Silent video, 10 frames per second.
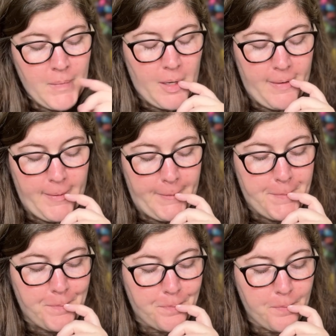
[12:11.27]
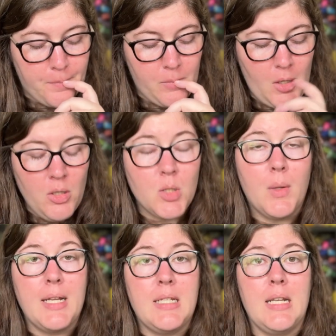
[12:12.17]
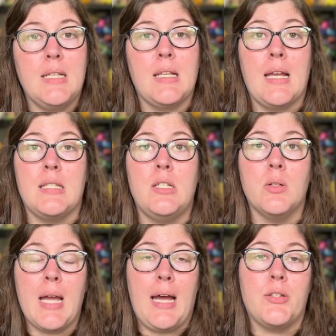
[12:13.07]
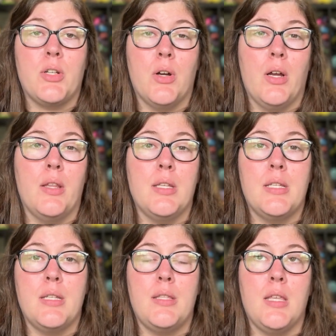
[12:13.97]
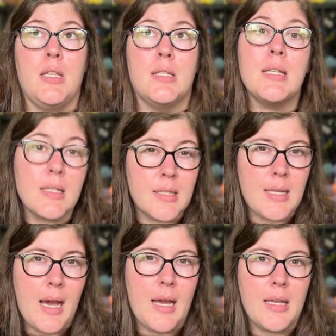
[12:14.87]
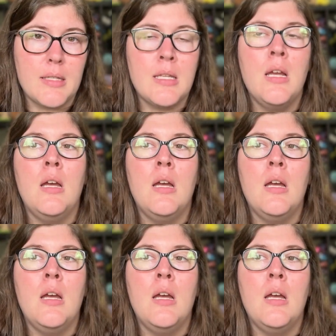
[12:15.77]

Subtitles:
So what I did is I still cast on, this is the 6th size